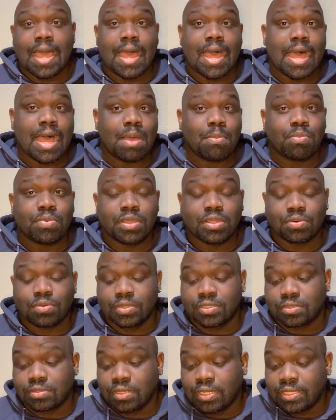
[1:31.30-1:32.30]
I'm with
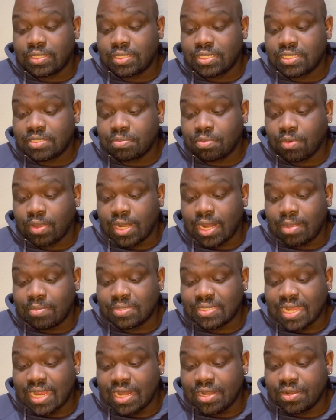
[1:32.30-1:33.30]
Crystal. At this point, I'm
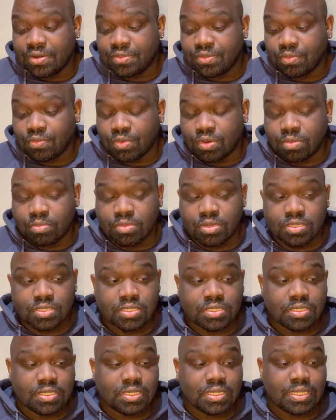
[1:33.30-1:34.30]
tired of the rumors.